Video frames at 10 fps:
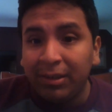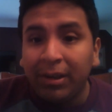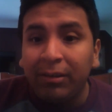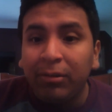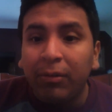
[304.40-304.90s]

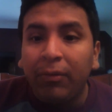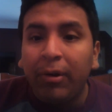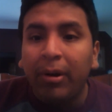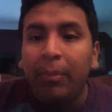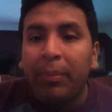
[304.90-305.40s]
done so
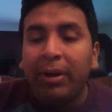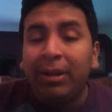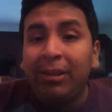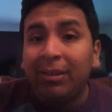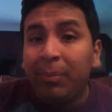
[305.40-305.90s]
far, but
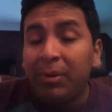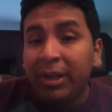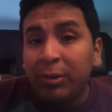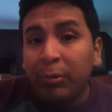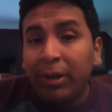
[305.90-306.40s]
he's a
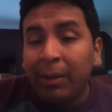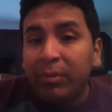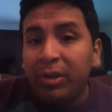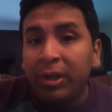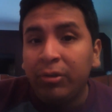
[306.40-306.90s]
potential game
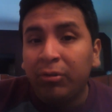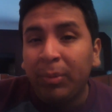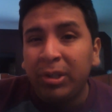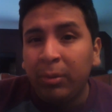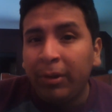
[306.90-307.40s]
changer,
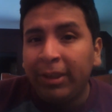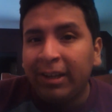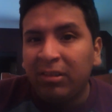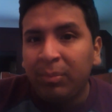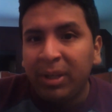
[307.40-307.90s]
especially with
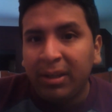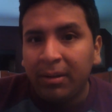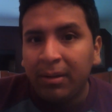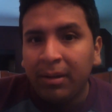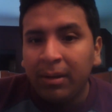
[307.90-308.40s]
that
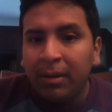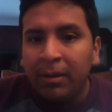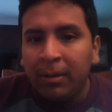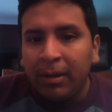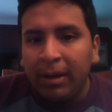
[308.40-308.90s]
speed.
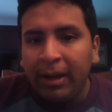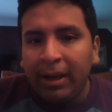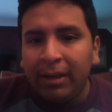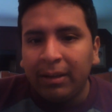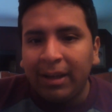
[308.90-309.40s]

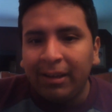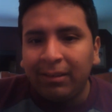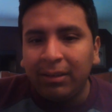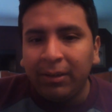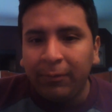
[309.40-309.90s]
And
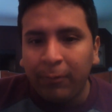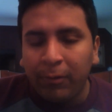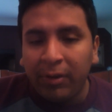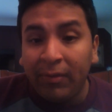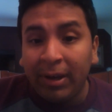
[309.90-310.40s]
lastly,
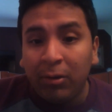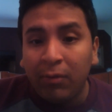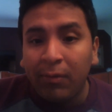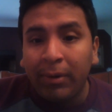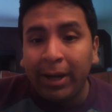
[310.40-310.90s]
for the
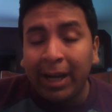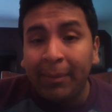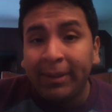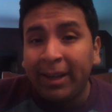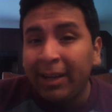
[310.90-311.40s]
Vancouver
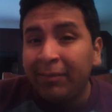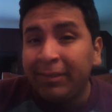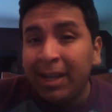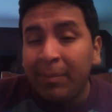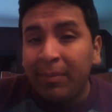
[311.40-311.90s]
Whitecaps, I have
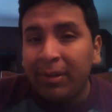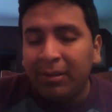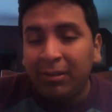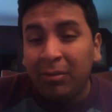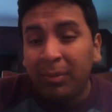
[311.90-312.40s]

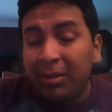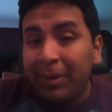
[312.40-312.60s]
Sebastian